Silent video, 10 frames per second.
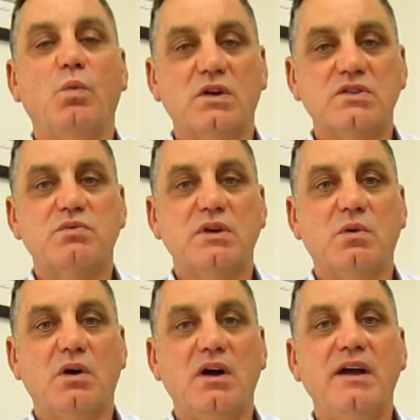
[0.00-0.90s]
what's
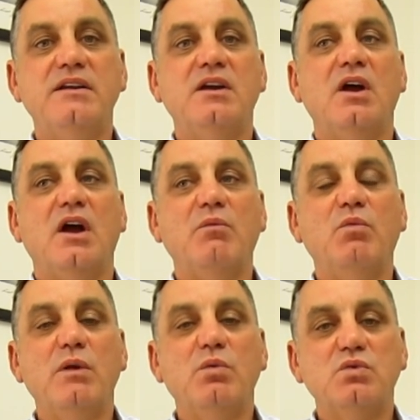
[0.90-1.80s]
required, and
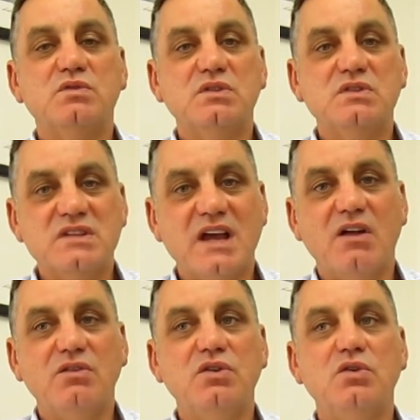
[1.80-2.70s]
we will
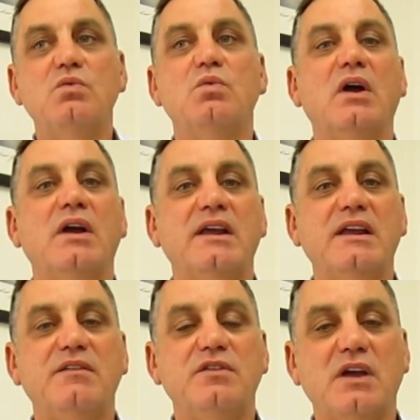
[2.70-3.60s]
tell you
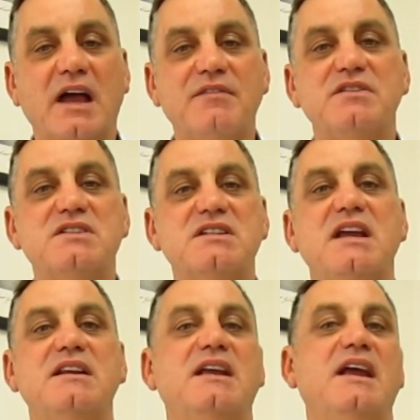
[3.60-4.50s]
if you haven't
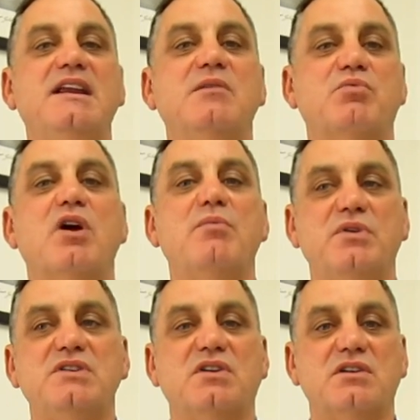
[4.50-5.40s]
sent any
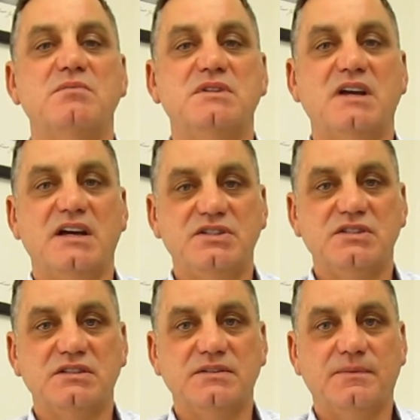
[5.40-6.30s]
appropriate
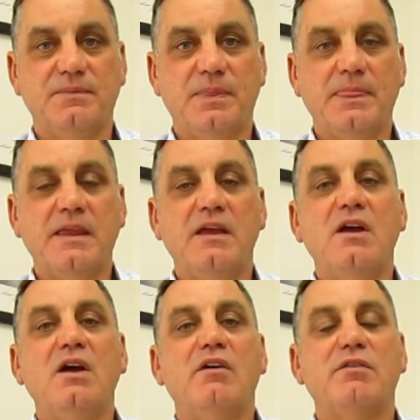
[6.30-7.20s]
documentation.
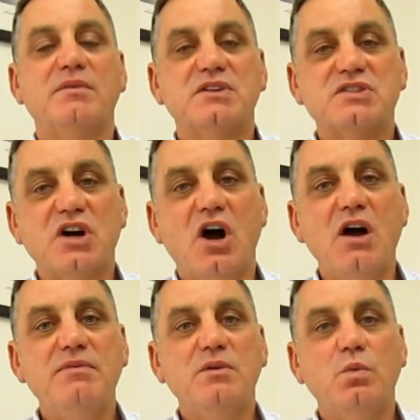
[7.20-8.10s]
From the
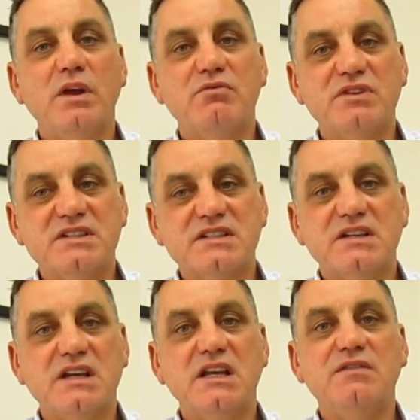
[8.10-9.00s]
time that we
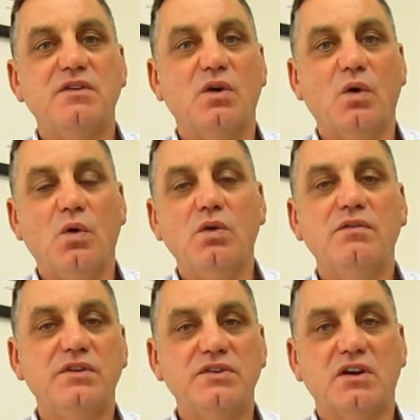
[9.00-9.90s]
receive all
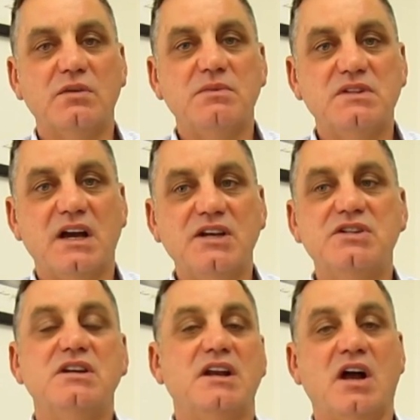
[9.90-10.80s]
of the
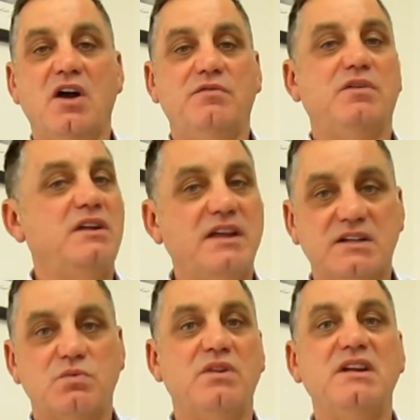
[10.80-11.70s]
documentation, and hopefully
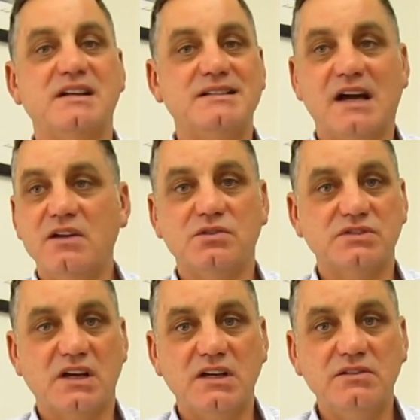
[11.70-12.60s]
that's within a day or
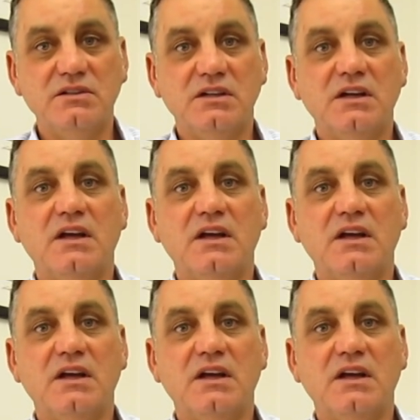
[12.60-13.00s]
so,